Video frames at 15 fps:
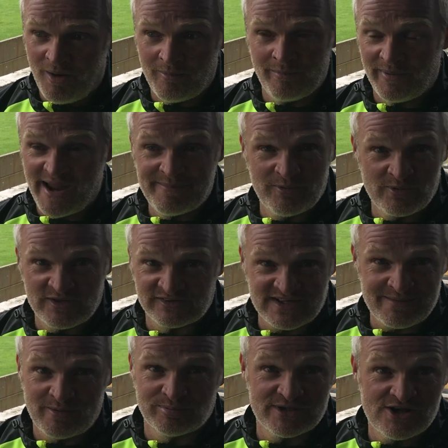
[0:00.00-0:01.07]
on paper with the
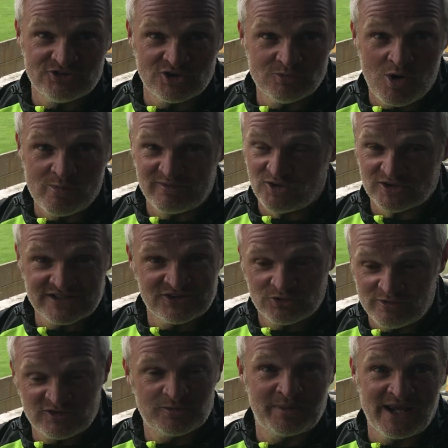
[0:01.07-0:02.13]
type of players you want we've got lads
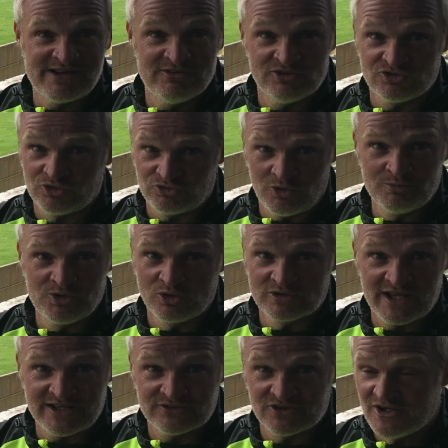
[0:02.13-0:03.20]
who experience experienced some
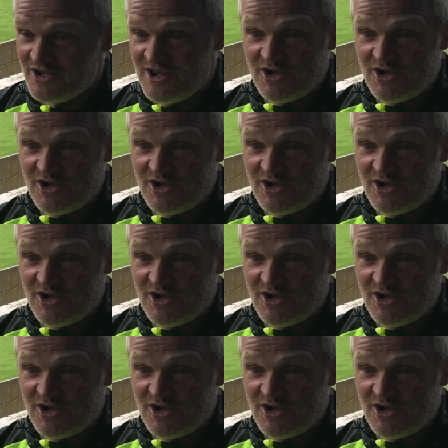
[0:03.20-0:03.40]
young lads